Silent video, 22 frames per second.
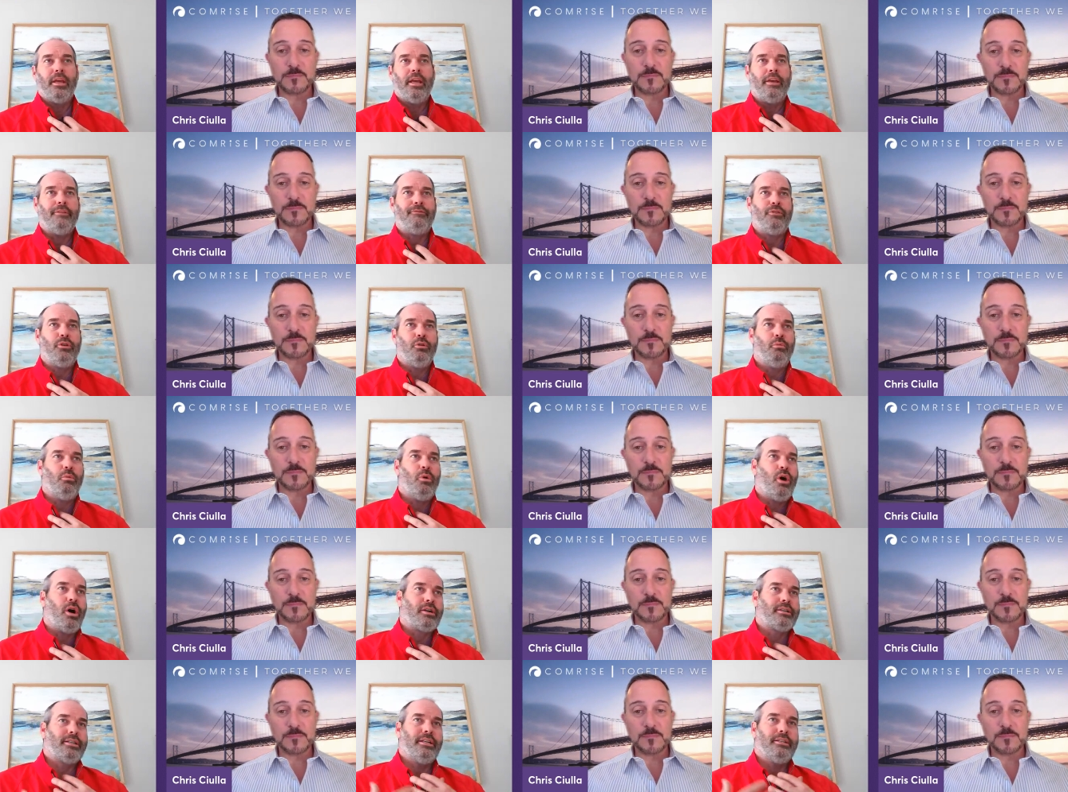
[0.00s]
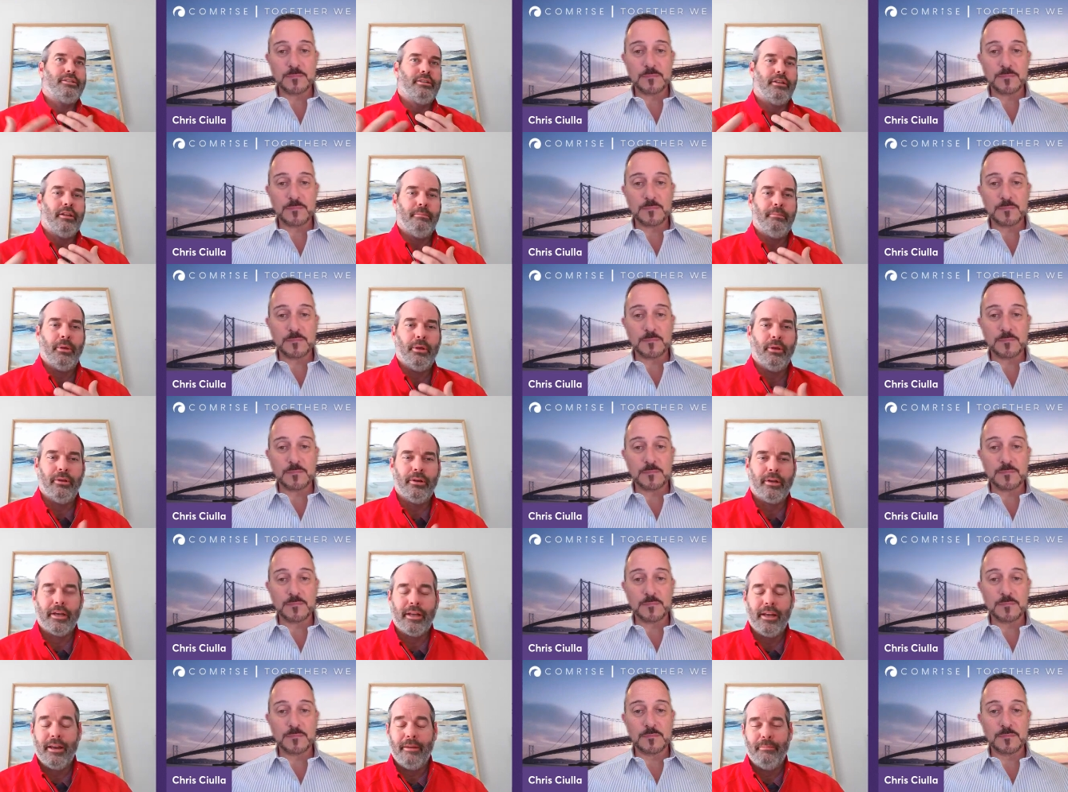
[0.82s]
Speaker 1: if you walked into the
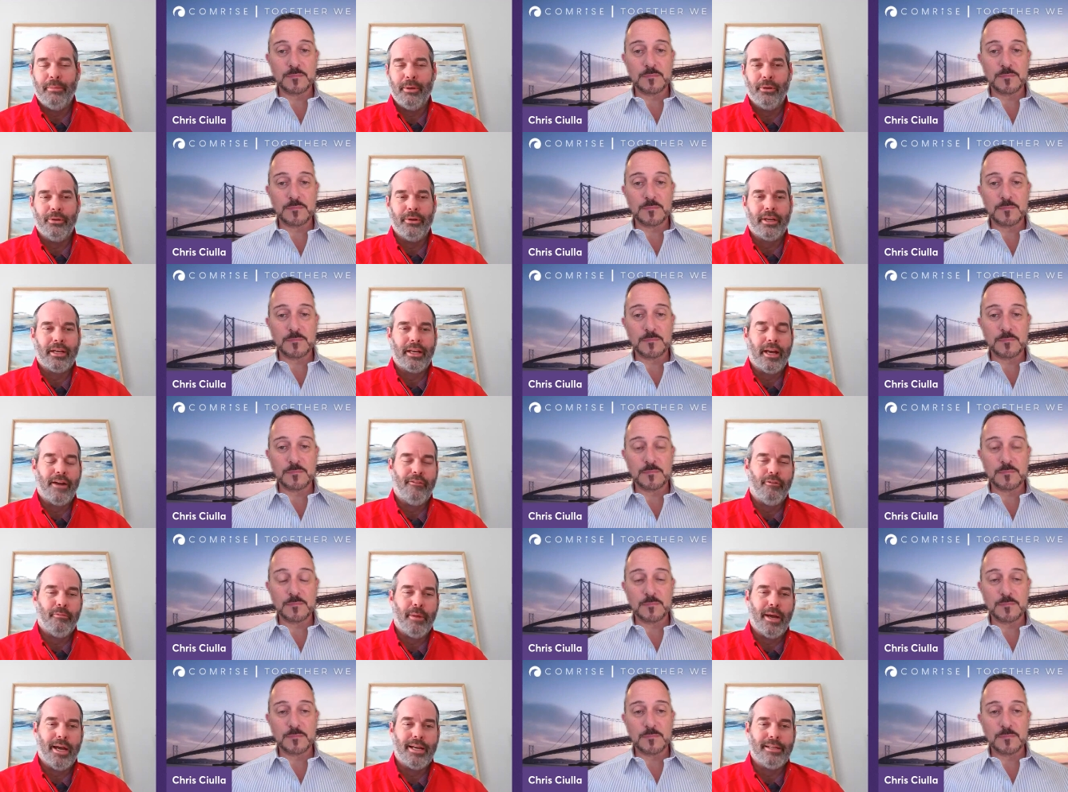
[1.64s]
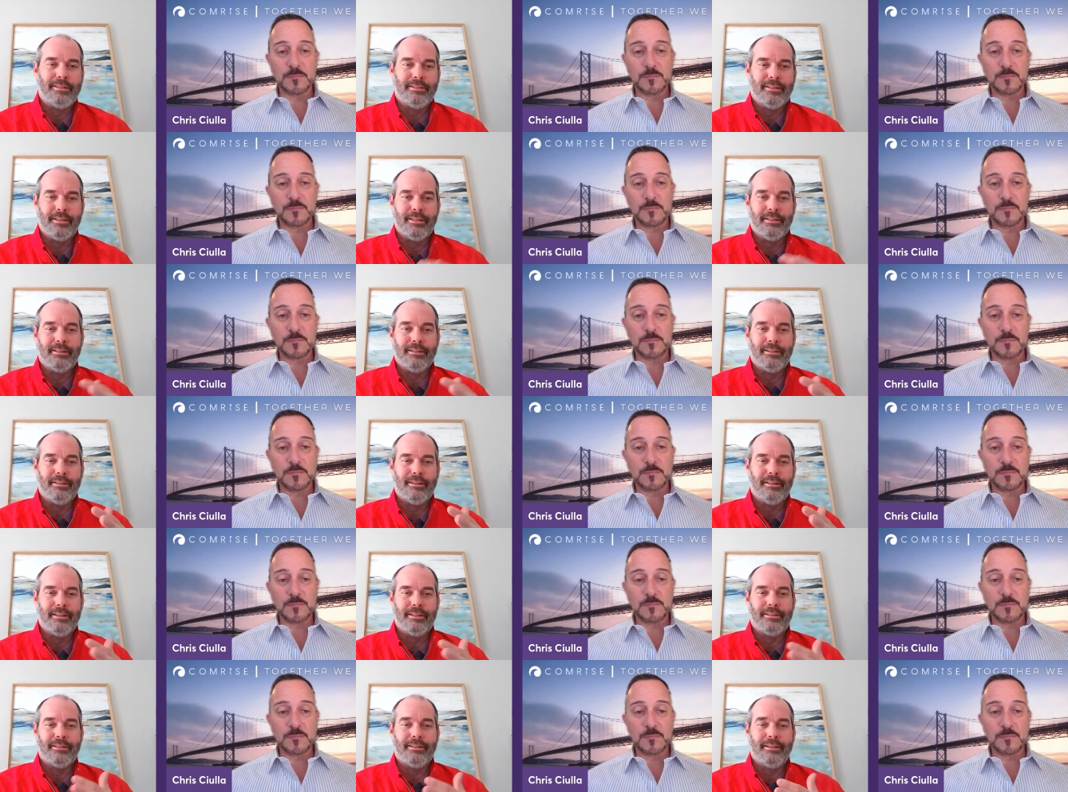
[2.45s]
building building and everybody's the,
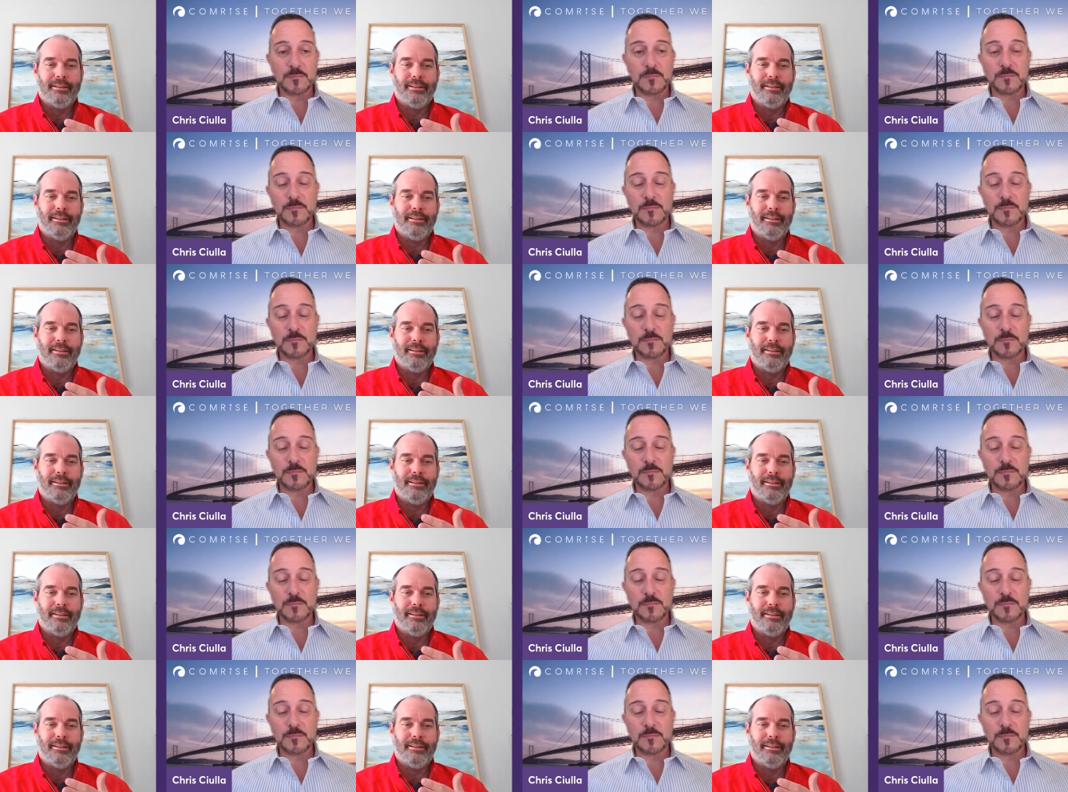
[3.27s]
the,